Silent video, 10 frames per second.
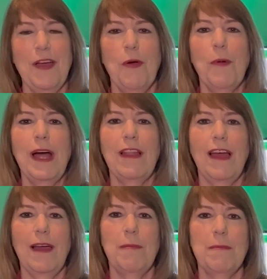
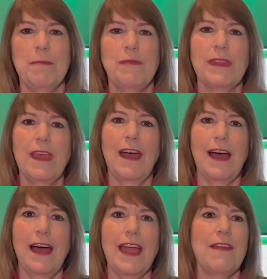Well,
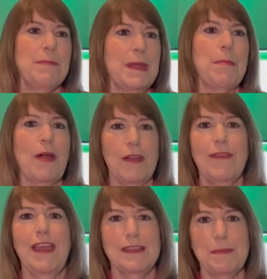I have been a part of
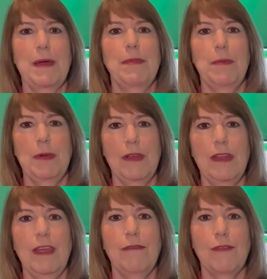the SBOM
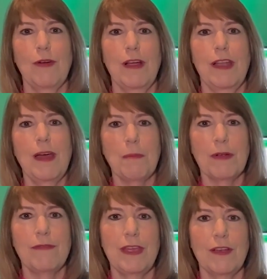community for a number
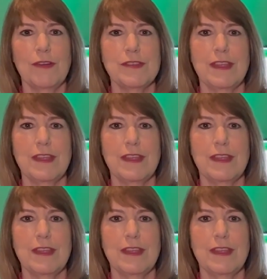of years,